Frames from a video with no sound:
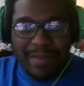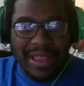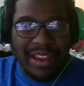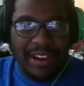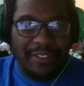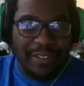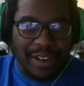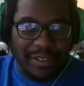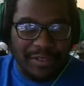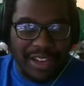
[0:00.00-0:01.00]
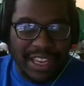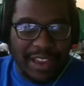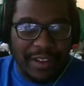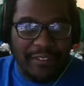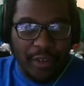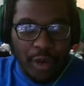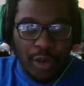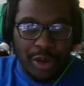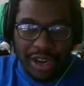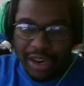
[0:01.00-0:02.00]
Being a freaking
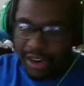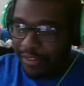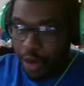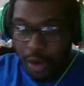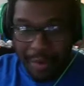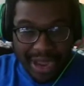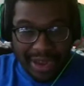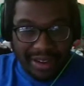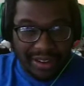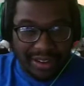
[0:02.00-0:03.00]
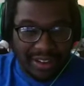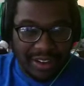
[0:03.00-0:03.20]
4 mana,